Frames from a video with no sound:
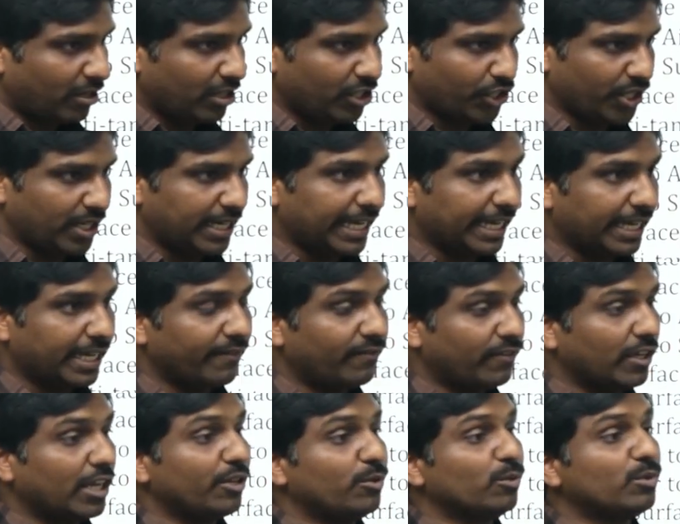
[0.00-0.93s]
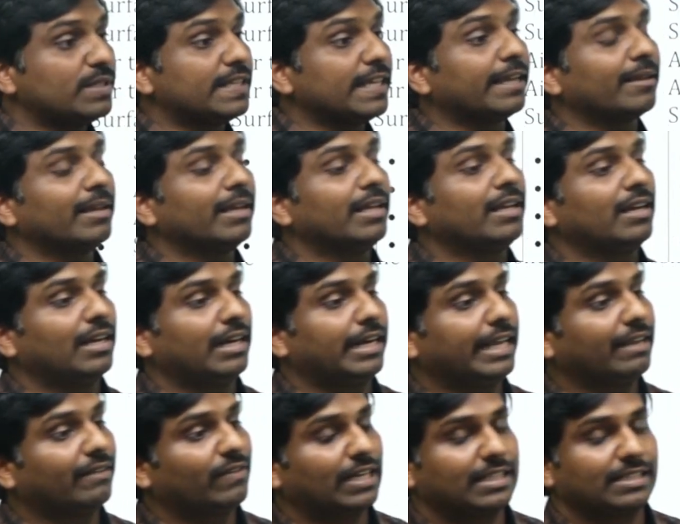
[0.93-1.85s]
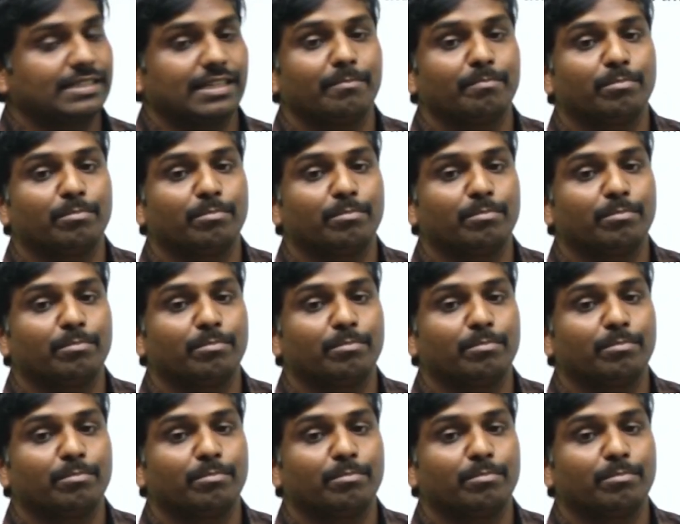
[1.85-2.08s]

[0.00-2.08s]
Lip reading: Like if you are using, like for example,